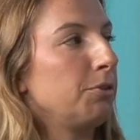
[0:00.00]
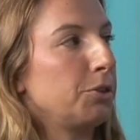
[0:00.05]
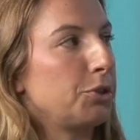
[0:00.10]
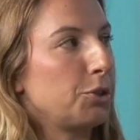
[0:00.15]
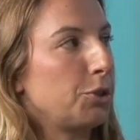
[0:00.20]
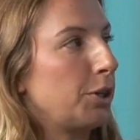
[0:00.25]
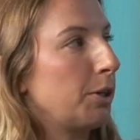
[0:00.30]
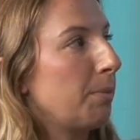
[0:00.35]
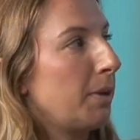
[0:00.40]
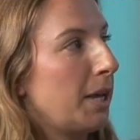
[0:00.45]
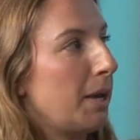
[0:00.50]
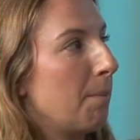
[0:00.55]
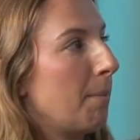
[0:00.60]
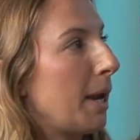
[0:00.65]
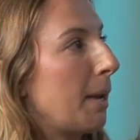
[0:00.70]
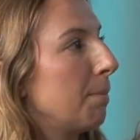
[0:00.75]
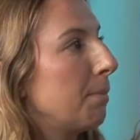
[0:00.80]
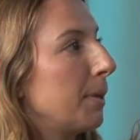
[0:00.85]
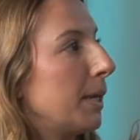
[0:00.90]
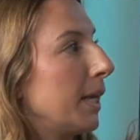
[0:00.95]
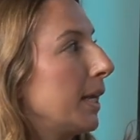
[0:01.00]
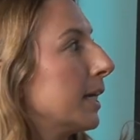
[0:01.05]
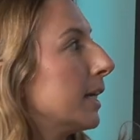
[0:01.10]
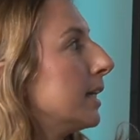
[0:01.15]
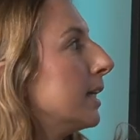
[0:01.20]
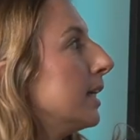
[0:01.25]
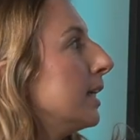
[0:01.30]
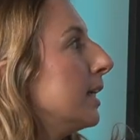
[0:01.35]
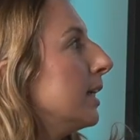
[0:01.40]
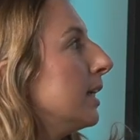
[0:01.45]
tournament it might be.
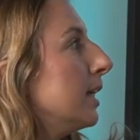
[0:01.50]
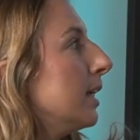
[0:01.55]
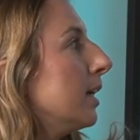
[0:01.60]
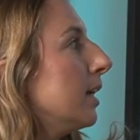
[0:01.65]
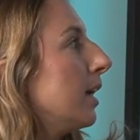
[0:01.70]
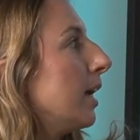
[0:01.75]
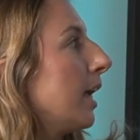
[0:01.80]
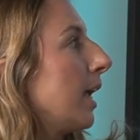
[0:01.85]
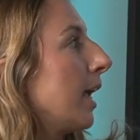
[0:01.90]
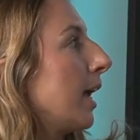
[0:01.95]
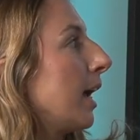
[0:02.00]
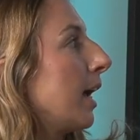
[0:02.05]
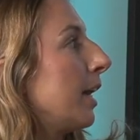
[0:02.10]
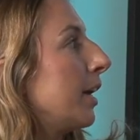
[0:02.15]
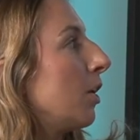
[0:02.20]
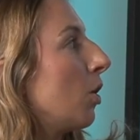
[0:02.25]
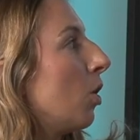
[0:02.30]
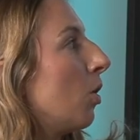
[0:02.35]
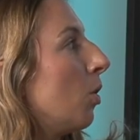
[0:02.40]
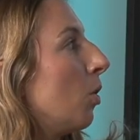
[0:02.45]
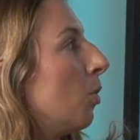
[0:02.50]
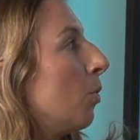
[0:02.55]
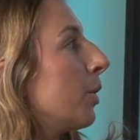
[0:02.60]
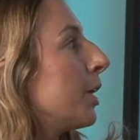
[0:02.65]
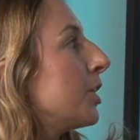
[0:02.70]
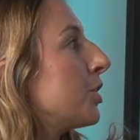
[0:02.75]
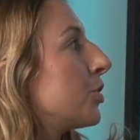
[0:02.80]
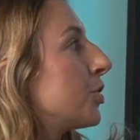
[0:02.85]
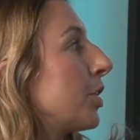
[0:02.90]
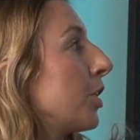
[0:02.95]
And always
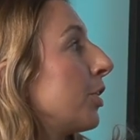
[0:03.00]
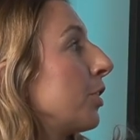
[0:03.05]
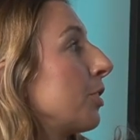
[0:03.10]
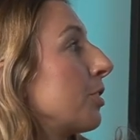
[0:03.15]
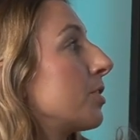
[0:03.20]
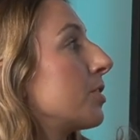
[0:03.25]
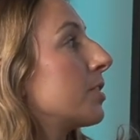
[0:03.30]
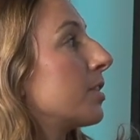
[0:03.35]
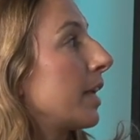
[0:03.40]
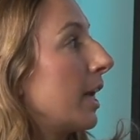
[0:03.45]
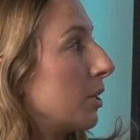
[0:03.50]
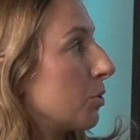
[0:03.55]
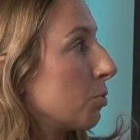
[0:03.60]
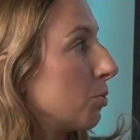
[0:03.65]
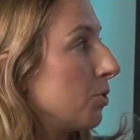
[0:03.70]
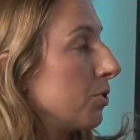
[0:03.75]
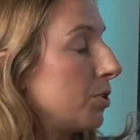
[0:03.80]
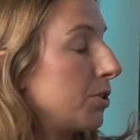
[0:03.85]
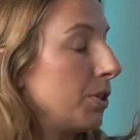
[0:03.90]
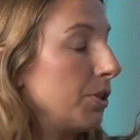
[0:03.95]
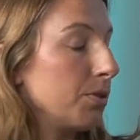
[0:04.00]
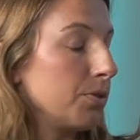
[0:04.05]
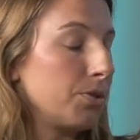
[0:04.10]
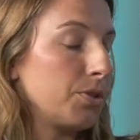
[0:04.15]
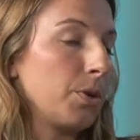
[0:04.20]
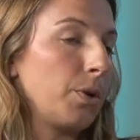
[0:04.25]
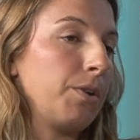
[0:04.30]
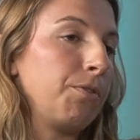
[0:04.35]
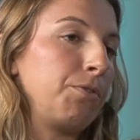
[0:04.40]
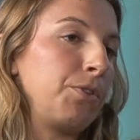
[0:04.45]
share your schedule too. So
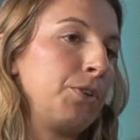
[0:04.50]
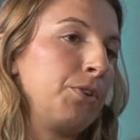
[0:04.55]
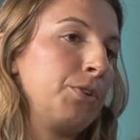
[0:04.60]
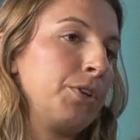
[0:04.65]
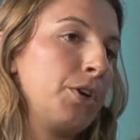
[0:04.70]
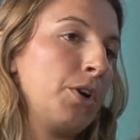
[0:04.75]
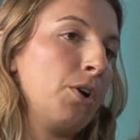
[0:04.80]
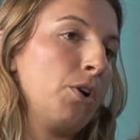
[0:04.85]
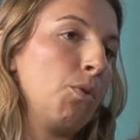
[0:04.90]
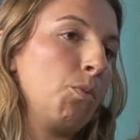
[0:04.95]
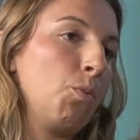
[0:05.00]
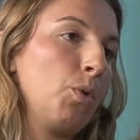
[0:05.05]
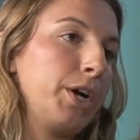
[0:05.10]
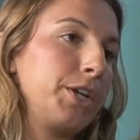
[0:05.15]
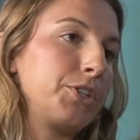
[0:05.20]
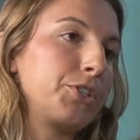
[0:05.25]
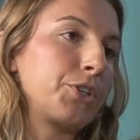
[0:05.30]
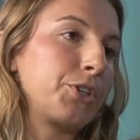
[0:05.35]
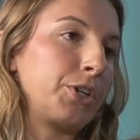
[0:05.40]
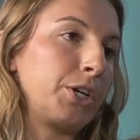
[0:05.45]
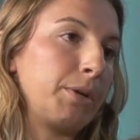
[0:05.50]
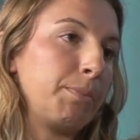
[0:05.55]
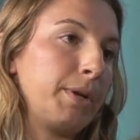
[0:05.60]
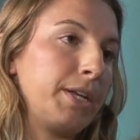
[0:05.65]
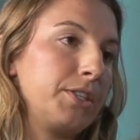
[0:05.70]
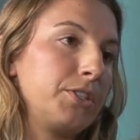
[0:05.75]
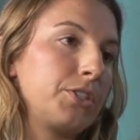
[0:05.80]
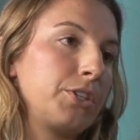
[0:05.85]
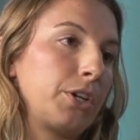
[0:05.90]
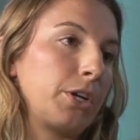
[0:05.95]
if you know what
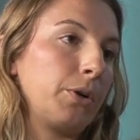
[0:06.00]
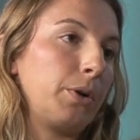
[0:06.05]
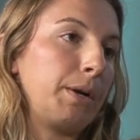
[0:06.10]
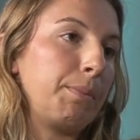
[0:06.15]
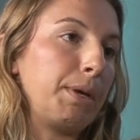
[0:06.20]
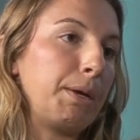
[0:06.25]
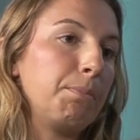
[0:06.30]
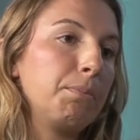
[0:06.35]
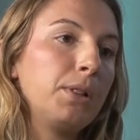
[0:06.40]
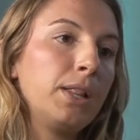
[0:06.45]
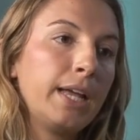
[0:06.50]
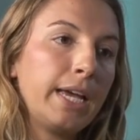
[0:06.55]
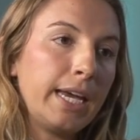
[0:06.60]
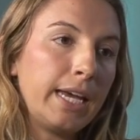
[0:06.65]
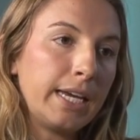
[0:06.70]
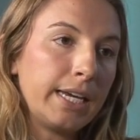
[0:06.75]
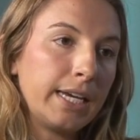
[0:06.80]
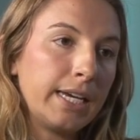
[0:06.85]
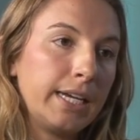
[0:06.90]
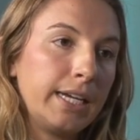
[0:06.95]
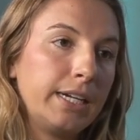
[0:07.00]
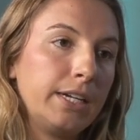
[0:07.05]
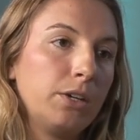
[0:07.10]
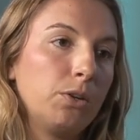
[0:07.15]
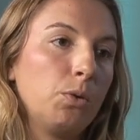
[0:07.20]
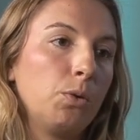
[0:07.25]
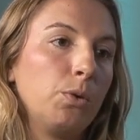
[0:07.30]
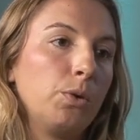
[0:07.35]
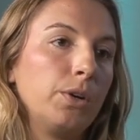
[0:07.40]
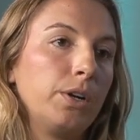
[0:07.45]
tournaments you're going to be playing in,
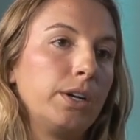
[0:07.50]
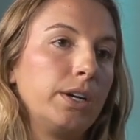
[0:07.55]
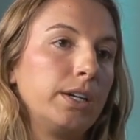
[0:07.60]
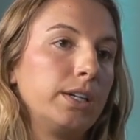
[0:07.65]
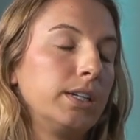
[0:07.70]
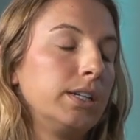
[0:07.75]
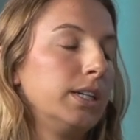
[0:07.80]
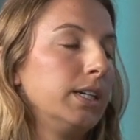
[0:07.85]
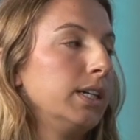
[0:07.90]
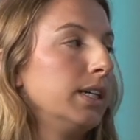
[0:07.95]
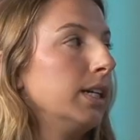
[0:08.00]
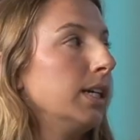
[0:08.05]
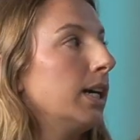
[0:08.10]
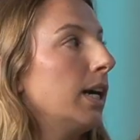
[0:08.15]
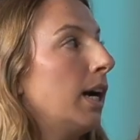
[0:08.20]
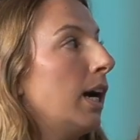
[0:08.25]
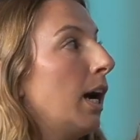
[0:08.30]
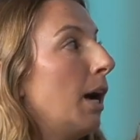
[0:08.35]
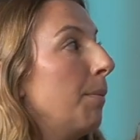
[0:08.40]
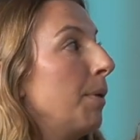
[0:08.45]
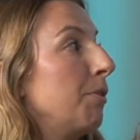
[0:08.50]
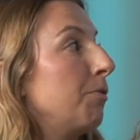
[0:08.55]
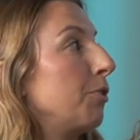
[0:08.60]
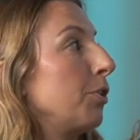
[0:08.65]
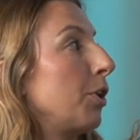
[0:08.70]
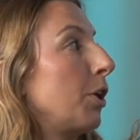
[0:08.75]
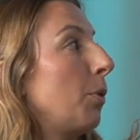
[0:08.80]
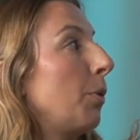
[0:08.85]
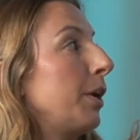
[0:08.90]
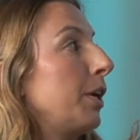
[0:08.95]
or if you're
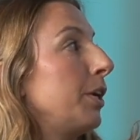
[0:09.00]
going